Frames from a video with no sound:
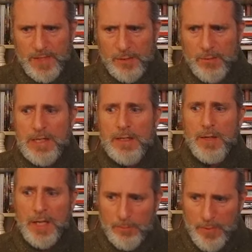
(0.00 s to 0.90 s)
right,
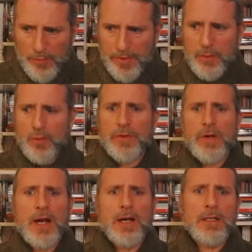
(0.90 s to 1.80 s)
both in Northern
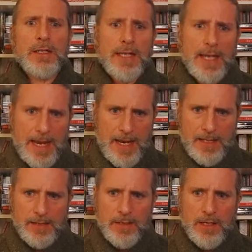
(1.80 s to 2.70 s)
Ireland
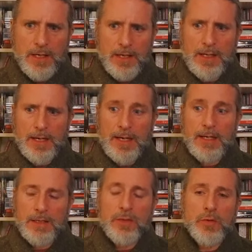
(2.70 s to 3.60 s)
and uh,
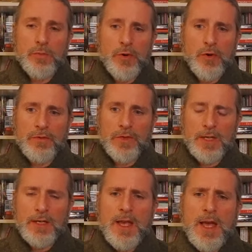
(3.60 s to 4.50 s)
and in
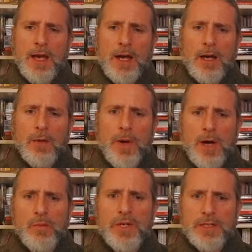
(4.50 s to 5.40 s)
Dubrovnik, uh,
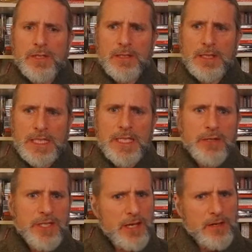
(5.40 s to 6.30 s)
upon which the, the
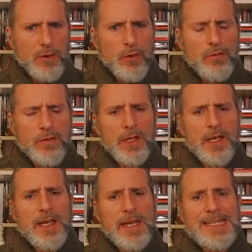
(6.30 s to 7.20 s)
series kind of
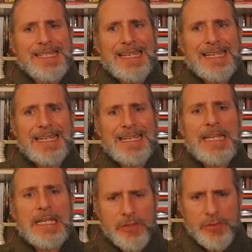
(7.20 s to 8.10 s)
overlays and, and
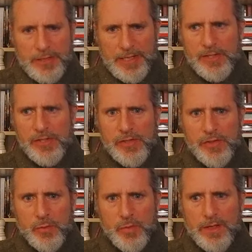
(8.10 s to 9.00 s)

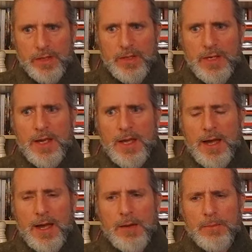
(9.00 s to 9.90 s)
interlaces with.
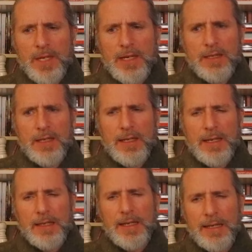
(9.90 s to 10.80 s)
Um, and,
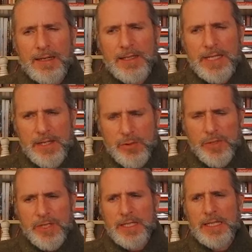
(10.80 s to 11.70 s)
and, and it's
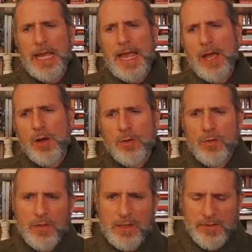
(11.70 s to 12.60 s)
interesting how
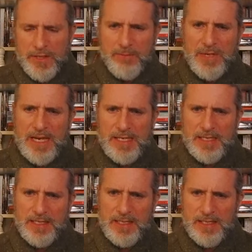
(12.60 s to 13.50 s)
in some
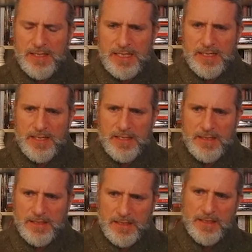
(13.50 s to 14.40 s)
cases this this the,
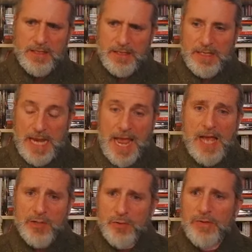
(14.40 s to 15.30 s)
the, the
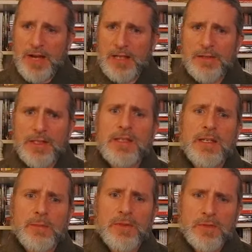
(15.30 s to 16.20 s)
actual violence that
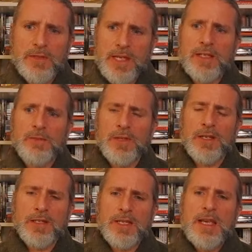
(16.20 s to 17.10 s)
take, takes
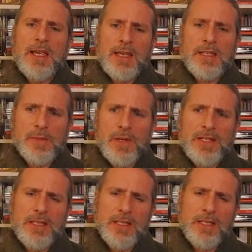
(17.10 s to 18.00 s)
place in these
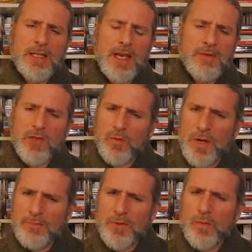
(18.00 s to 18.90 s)
places is kind of
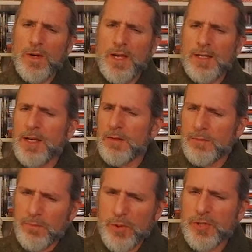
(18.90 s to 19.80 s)
swept away kind
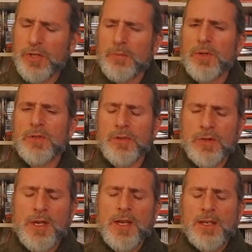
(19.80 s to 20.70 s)
of pushed up under
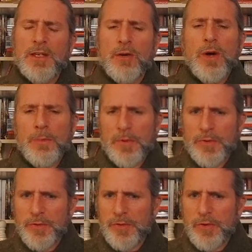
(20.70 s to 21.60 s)
you know up
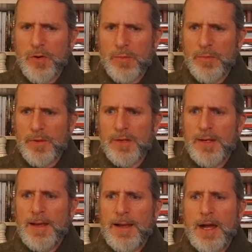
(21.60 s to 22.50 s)
under the carpet
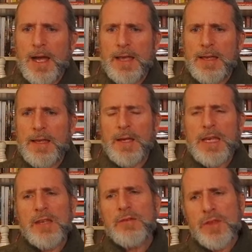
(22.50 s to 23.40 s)
uh,
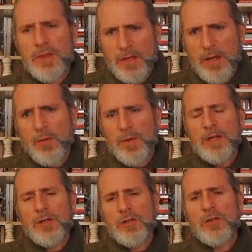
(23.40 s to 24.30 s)
even though it
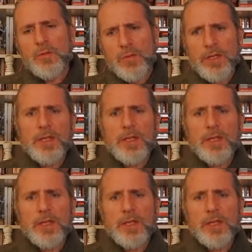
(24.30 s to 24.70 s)
could really